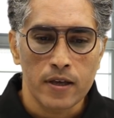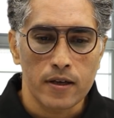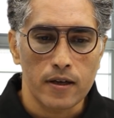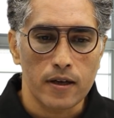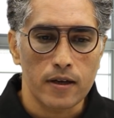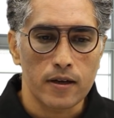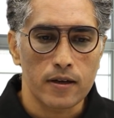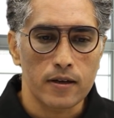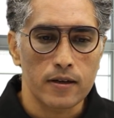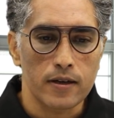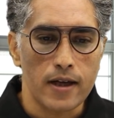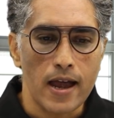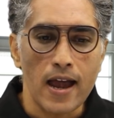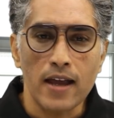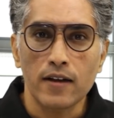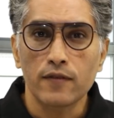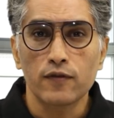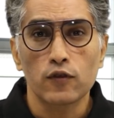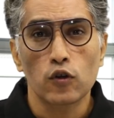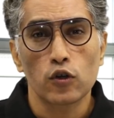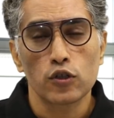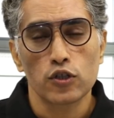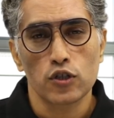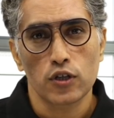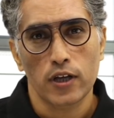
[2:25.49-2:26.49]
And
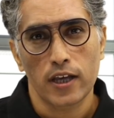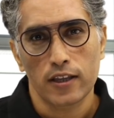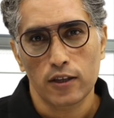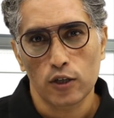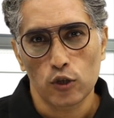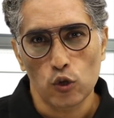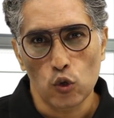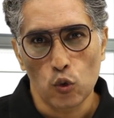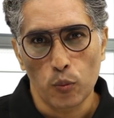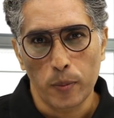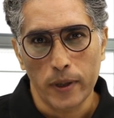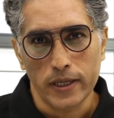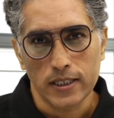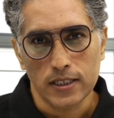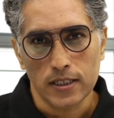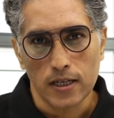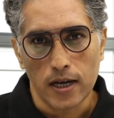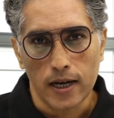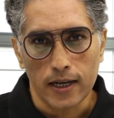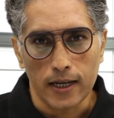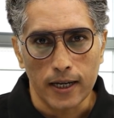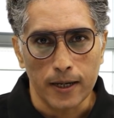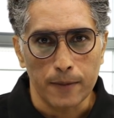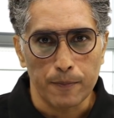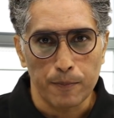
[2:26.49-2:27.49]
of course you get the coupe
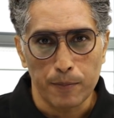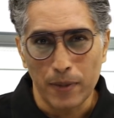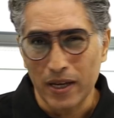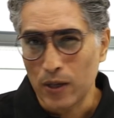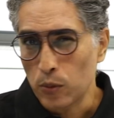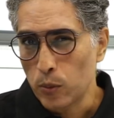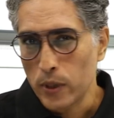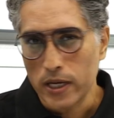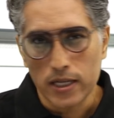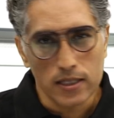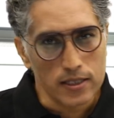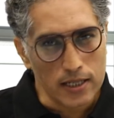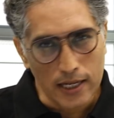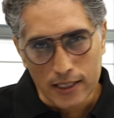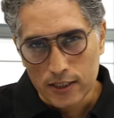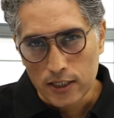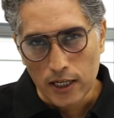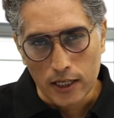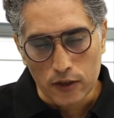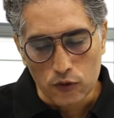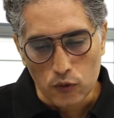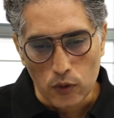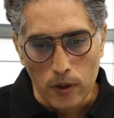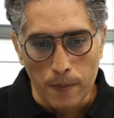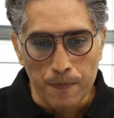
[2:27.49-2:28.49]
styling, big wheels,
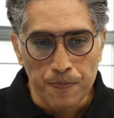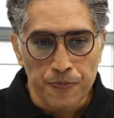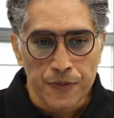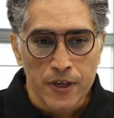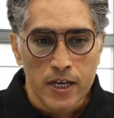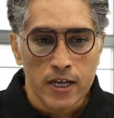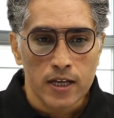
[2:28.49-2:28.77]
etc.